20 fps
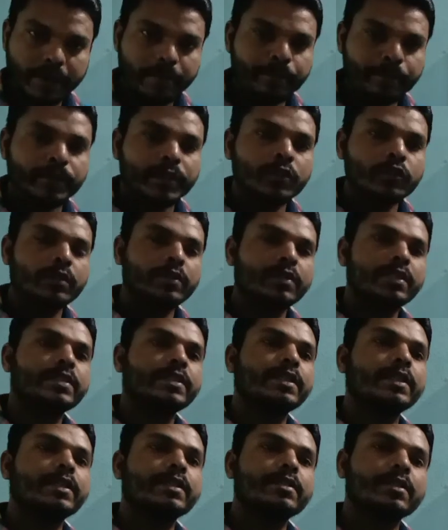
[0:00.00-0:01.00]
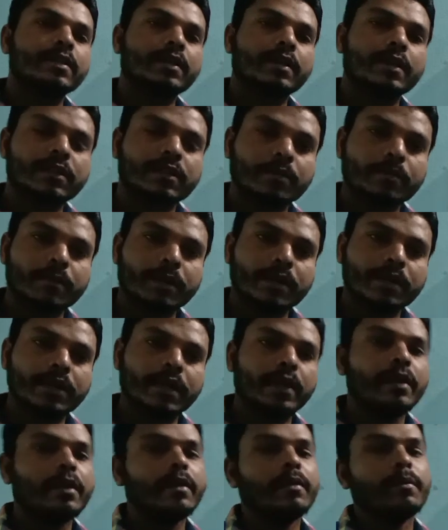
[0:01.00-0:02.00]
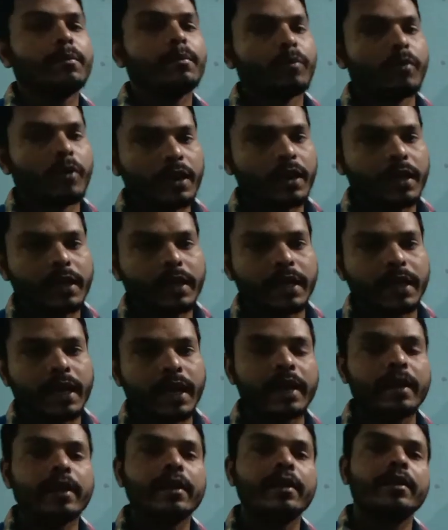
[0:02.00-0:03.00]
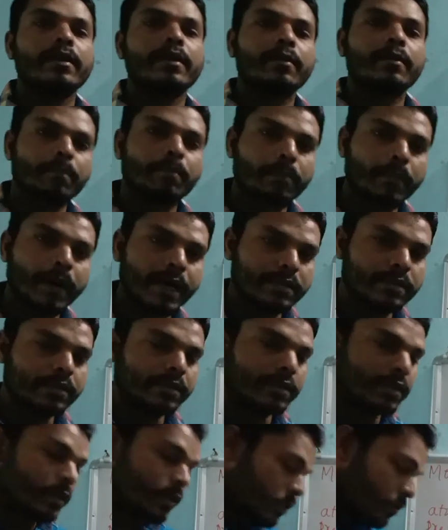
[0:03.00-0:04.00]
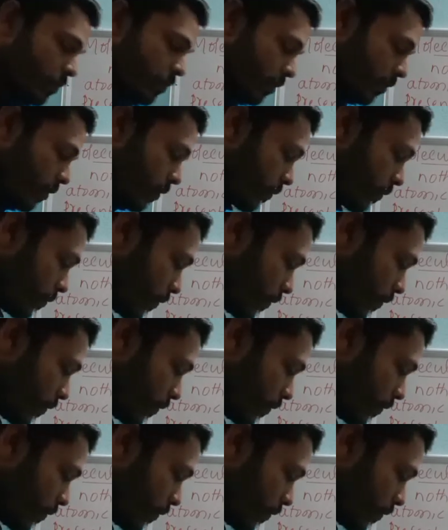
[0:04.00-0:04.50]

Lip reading: So this is nothing but the molecular mass. So we